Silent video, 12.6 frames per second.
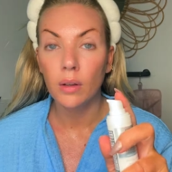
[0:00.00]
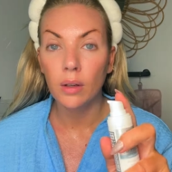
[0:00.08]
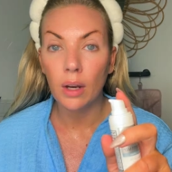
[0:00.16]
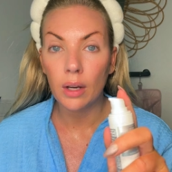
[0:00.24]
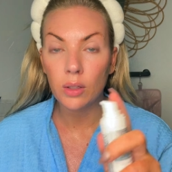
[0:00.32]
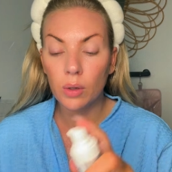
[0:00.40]

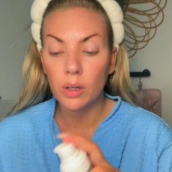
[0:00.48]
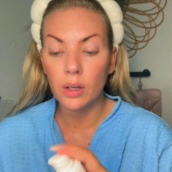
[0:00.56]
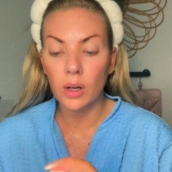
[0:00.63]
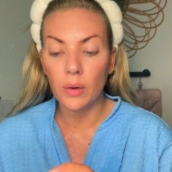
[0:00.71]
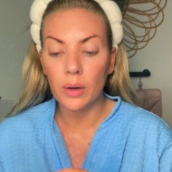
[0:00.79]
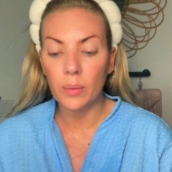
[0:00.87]
Next, we're gonna
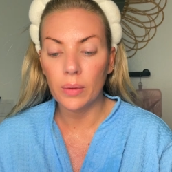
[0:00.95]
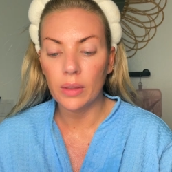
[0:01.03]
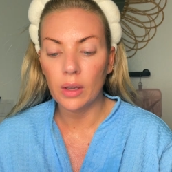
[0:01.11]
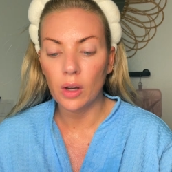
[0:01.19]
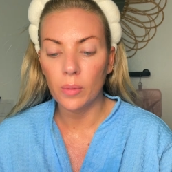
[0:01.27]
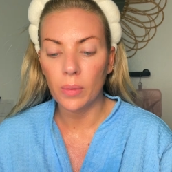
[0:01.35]
go in with
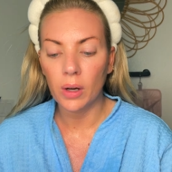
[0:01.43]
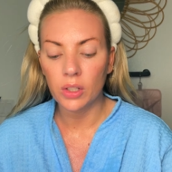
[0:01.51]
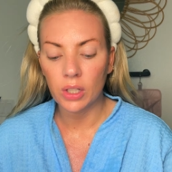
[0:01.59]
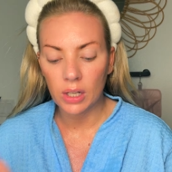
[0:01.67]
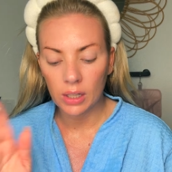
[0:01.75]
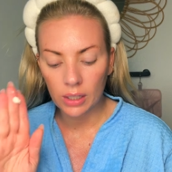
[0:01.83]
the
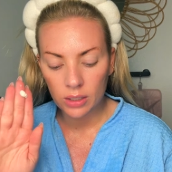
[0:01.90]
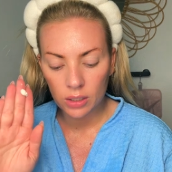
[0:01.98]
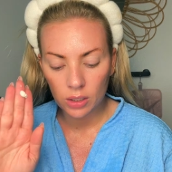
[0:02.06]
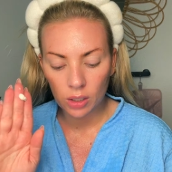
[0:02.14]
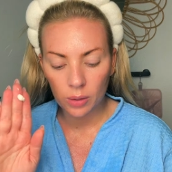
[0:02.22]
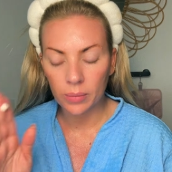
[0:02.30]
Obagi
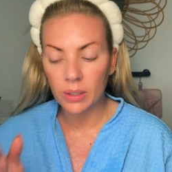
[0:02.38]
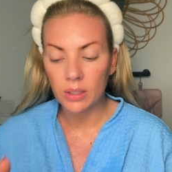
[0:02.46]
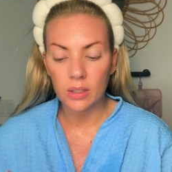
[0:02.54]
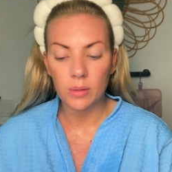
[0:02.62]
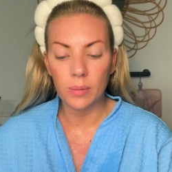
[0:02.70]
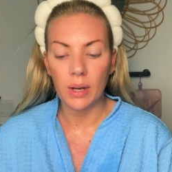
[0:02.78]
Clenziderm. This
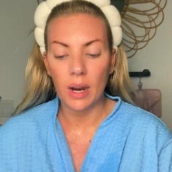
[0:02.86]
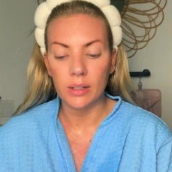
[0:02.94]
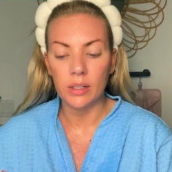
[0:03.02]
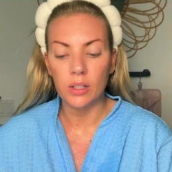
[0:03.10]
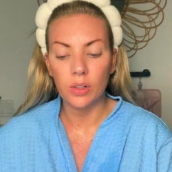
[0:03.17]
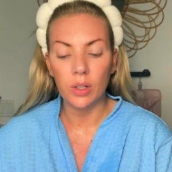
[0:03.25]
is my
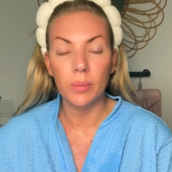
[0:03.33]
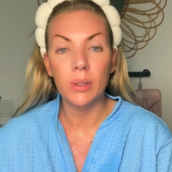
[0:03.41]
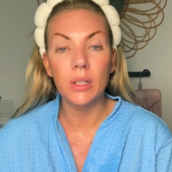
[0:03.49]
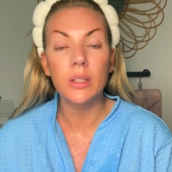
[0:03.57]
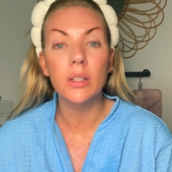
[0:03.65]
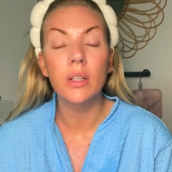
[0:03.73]
acne
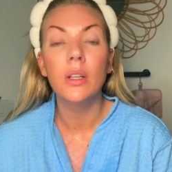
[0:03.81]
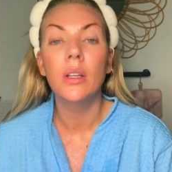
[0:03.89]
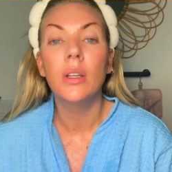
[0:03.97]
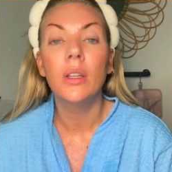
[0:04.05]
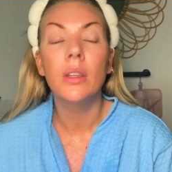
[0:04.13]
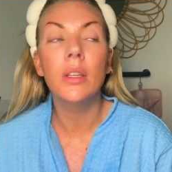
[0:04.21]
treatment.
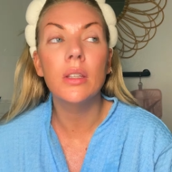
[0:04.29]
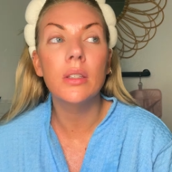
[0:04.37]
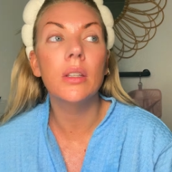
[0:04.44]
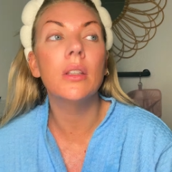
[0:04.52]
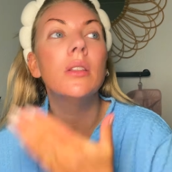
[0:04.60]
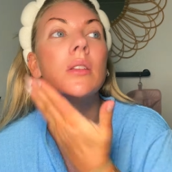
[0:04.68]
This
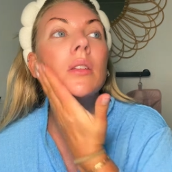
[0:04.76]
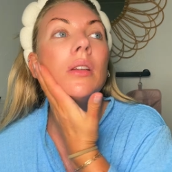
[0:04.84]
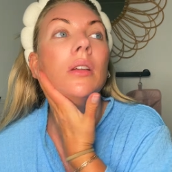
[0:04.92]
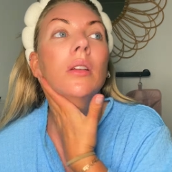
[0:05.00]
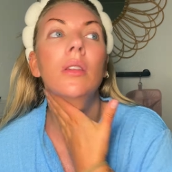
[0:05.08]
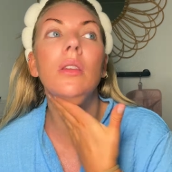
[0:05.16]
is
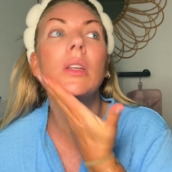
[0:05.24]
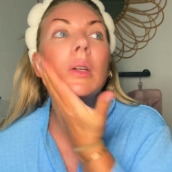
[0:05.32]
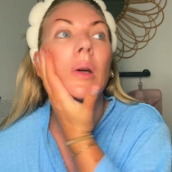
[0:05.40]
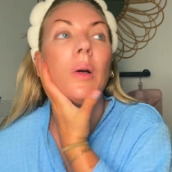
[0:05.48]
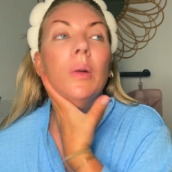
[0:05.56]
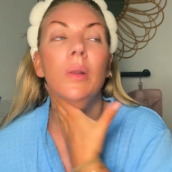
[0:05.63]
the
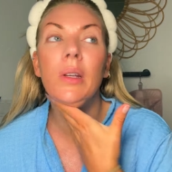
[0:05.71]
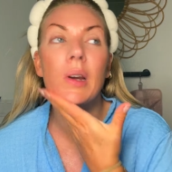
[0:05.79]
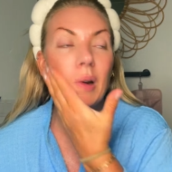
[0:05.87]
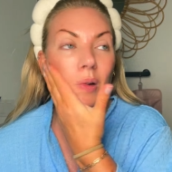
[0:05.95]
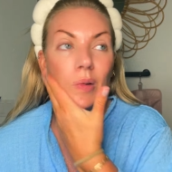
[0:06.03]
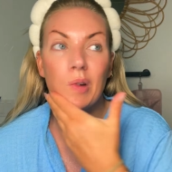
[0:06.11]
only
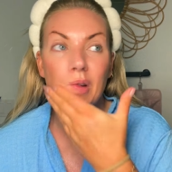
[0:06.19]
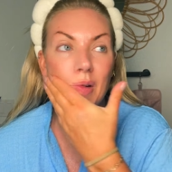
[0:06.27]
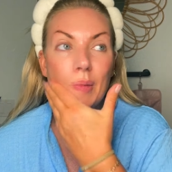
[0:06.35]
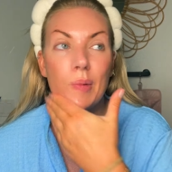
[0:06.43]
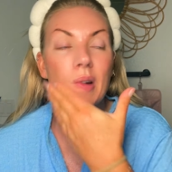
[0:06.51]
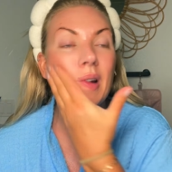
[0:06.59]
acne
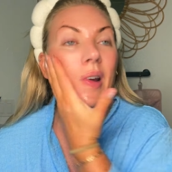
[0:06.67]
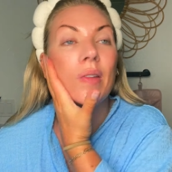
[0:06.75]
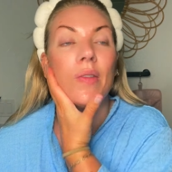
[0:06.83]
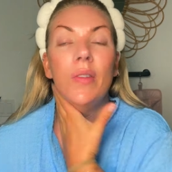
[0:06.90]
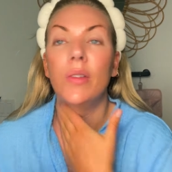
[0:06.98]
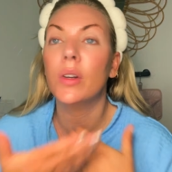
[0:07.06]
treatment I have
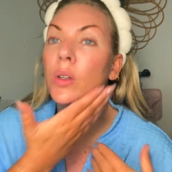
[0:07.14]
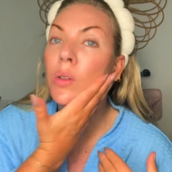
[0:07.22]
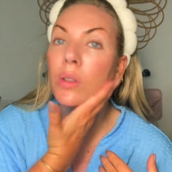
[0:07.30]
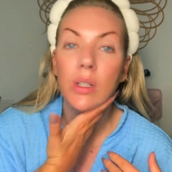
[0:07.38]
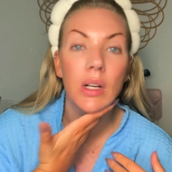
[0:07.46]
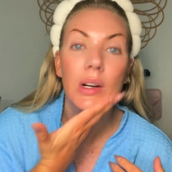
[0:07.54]
ever
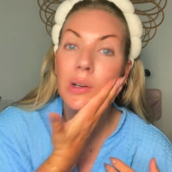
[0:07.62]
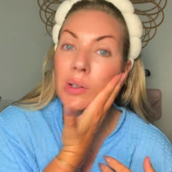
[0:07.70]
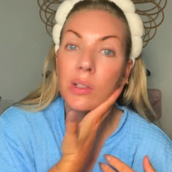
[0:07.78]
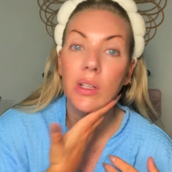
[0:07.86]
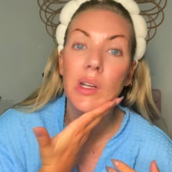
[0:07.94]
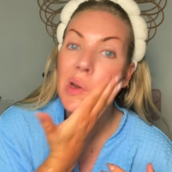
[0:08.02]
used that
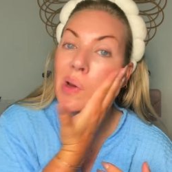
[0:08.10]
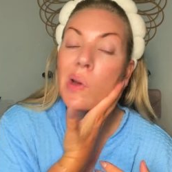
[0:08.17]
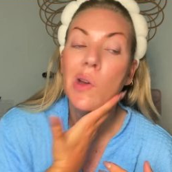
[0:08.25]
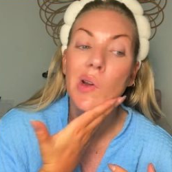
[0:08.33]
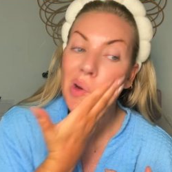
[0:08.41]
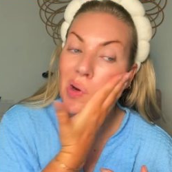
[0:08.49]
actually
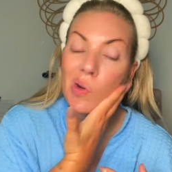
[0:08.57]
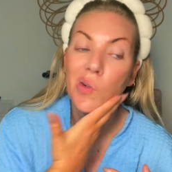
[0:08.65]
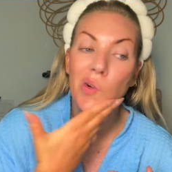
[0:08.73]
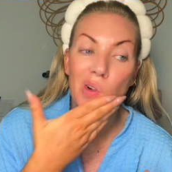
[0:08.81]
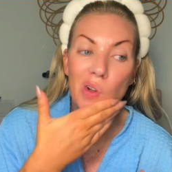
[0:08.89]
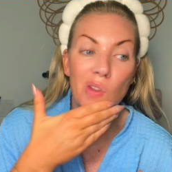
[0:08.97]

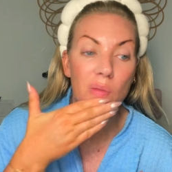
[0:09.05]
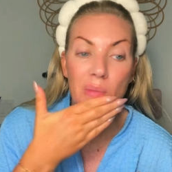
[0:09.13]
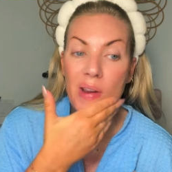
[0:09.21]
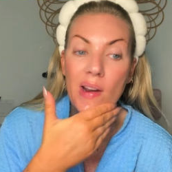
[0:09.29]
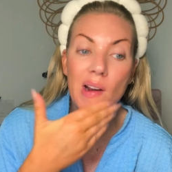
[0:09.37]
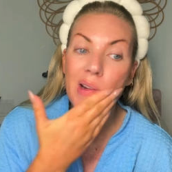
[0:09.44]
controls my
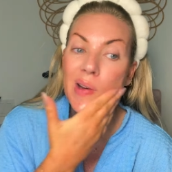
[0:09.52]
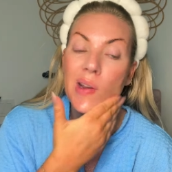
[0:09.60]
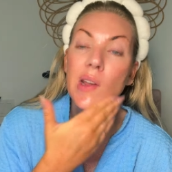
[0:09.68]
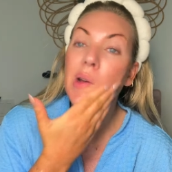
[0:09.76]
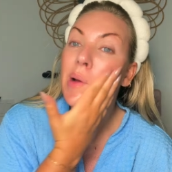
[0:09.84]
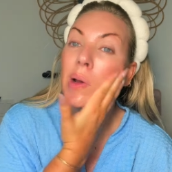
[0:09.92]

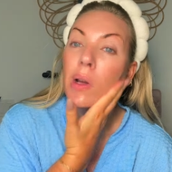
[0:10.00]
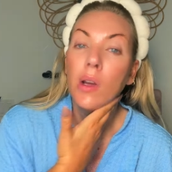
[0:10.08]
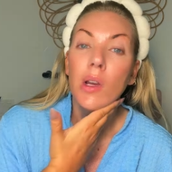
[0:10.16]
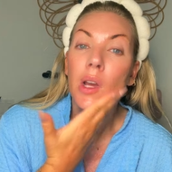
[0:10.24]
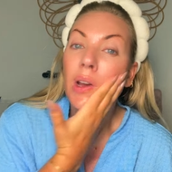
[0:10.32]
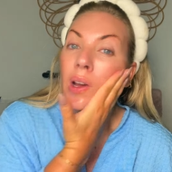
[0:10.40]
acne.
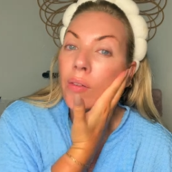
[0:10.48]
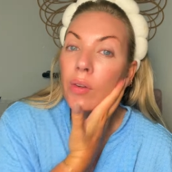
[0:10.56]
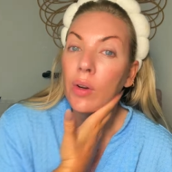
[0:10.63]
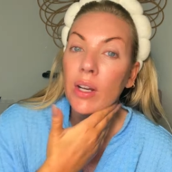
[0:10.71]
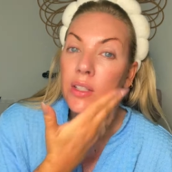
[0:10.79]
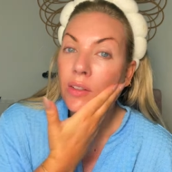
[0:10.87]
If you
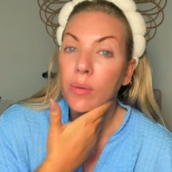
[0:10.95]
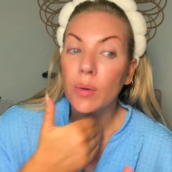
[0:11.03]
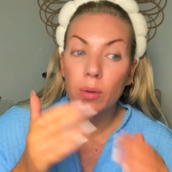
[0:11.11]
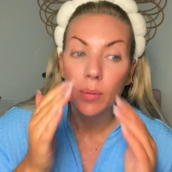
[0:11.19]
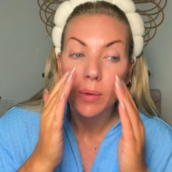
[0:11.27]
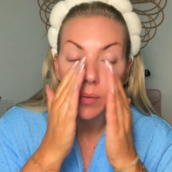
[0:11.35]
guys have been
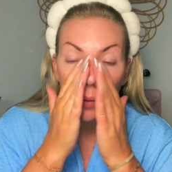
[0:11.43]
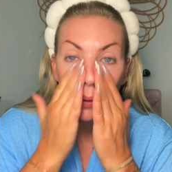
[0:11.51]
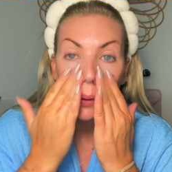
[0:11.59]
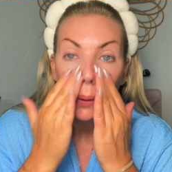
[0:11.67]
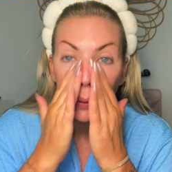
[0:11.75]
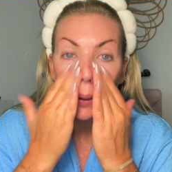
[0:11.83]
with me for a
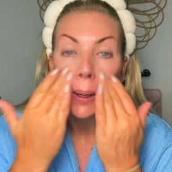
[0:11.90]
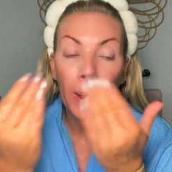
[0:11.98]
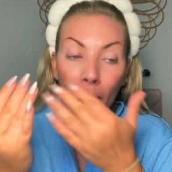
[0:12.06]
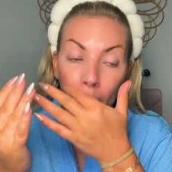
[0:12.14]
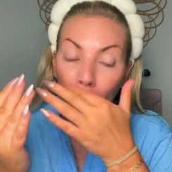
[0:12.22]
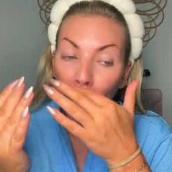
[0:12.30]
long
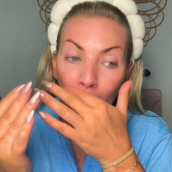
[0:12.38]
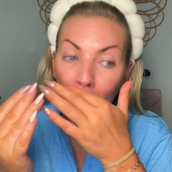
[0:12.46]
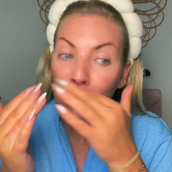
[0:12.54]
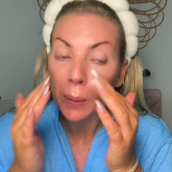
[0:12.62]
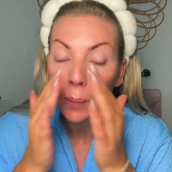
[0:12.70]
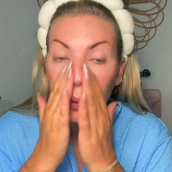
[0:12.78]
time,
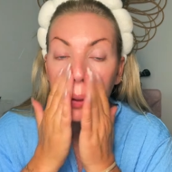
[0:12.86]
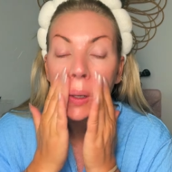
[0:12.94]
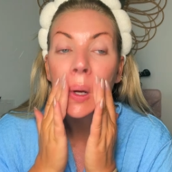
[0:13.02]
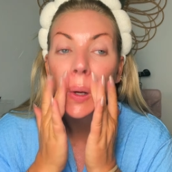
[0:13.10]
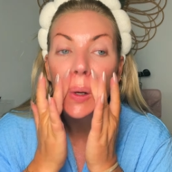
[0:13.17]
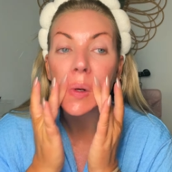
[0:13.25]
you
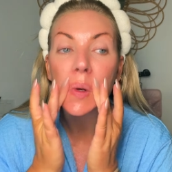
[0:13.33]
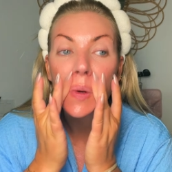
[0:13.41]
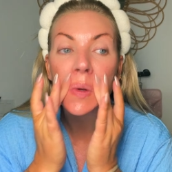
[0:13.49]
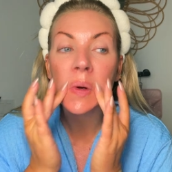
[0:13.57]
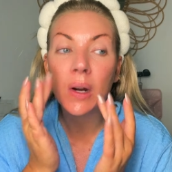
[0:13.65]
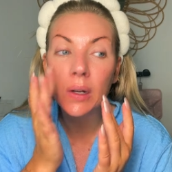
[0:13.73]
know
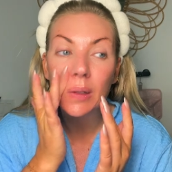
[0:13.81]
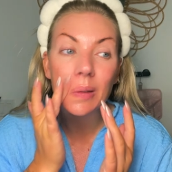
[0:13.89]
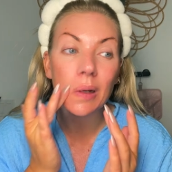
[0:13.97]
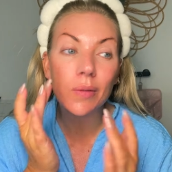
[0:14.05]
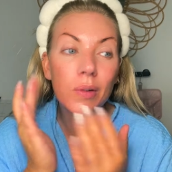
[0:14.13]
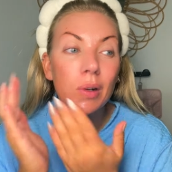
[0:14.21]
I
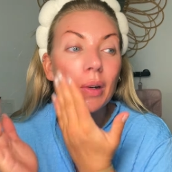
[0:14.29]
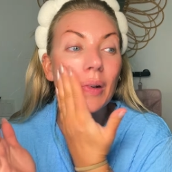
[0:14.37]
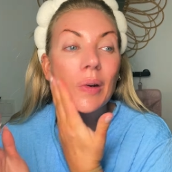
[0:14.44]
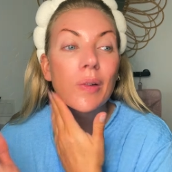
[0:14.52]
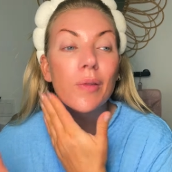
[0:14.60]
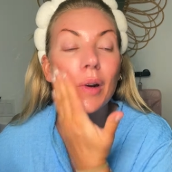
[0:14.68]
suffer
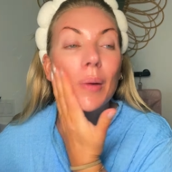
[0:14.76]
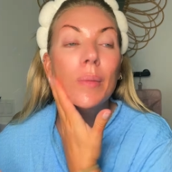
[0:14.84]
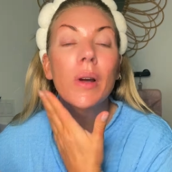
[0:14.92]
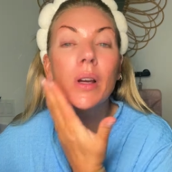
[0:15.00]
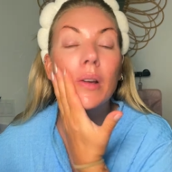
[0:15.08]
from